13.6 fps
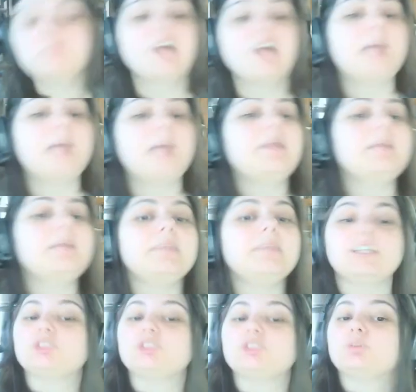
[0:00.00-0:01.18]
I'm naming
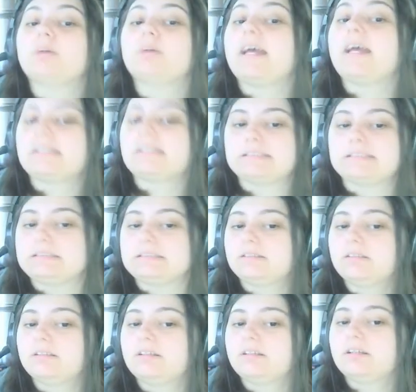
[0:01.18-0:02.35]
it dress.
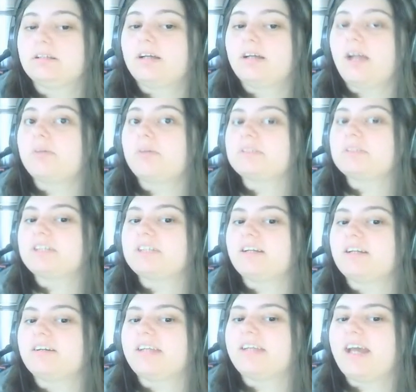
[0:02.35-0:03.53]
I almost thought I
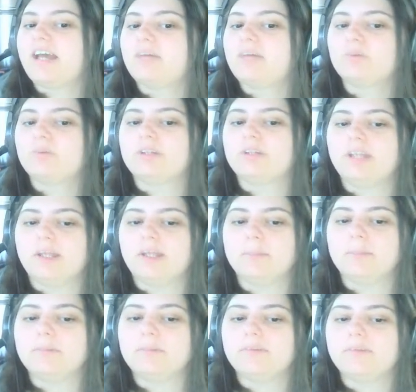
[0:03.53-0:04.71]
already had one
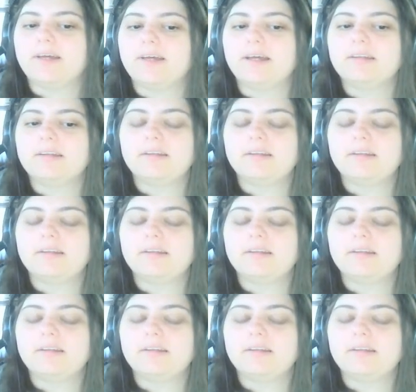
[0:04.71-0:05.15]
named that.